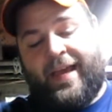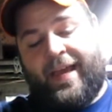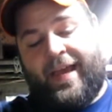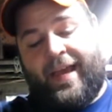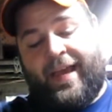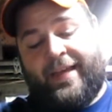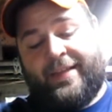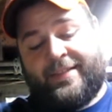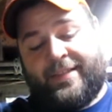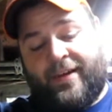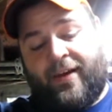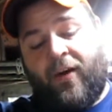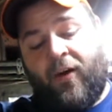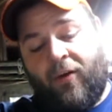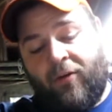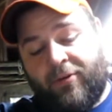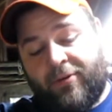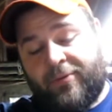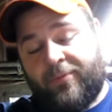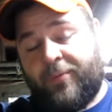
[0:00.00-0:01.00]
it's a
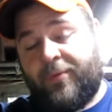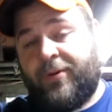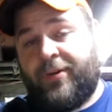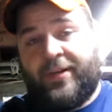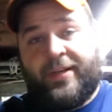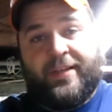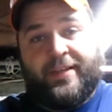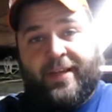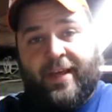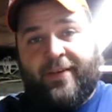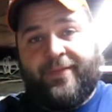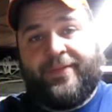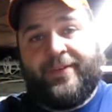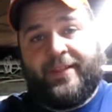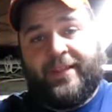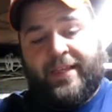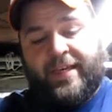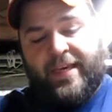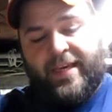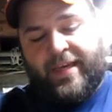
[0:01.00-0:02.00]
hard wood, it
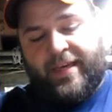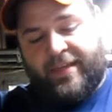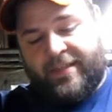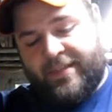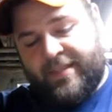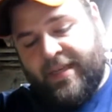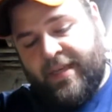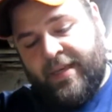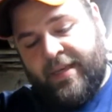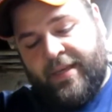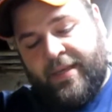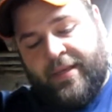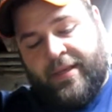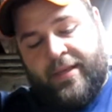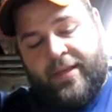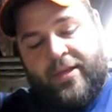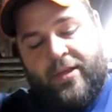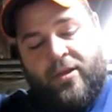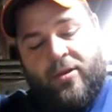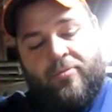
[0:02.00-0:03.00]
definitely is.
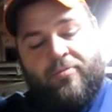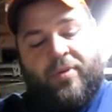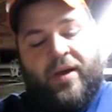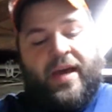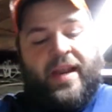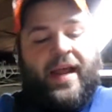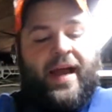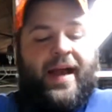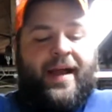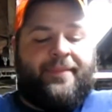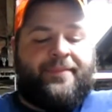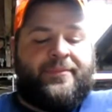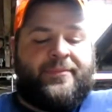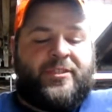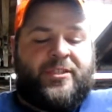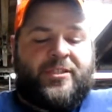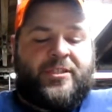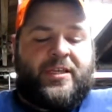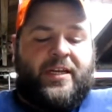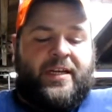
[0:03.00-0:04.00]
But I'm
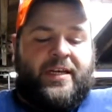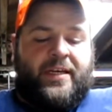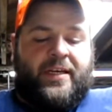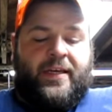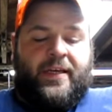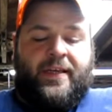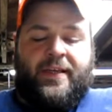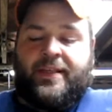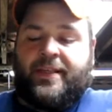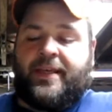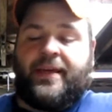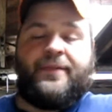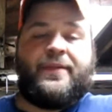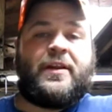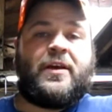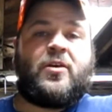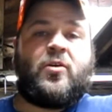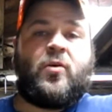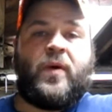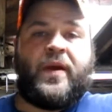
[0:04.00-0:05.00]
just going to give it
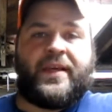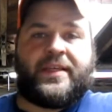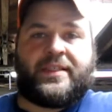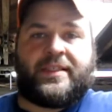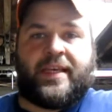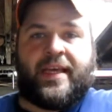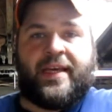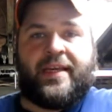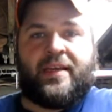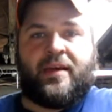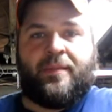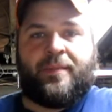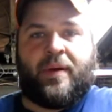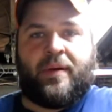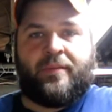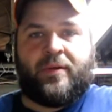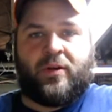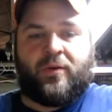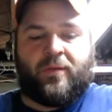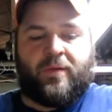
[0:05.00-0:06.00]
a quick sand up. I'm
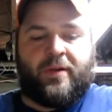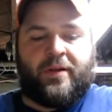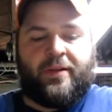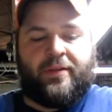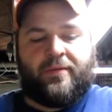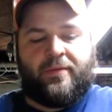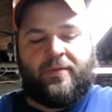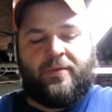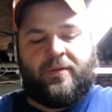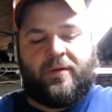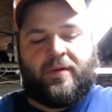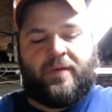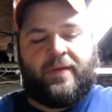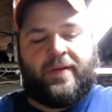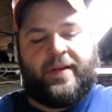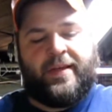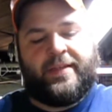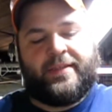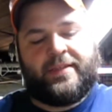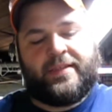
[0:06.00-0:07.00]
going to run it through the
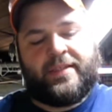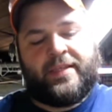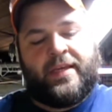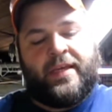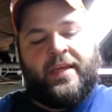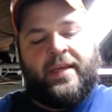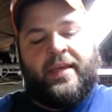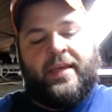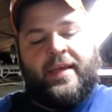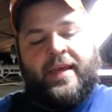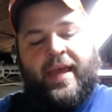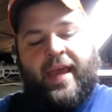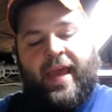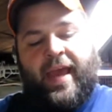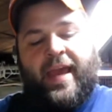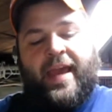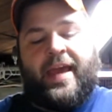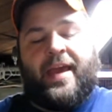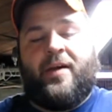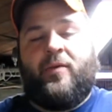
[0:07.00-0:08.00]
grits,
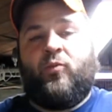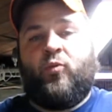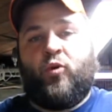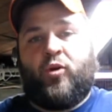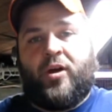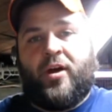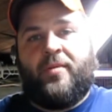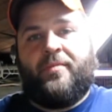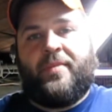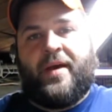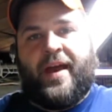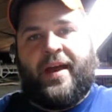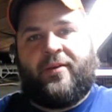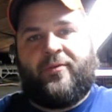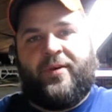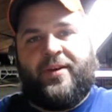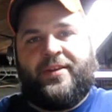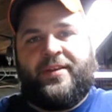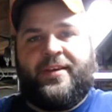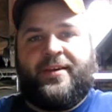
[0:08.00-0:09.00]
and we'll come back
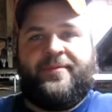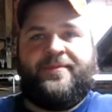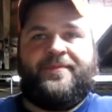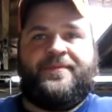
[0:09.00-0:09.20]
with you.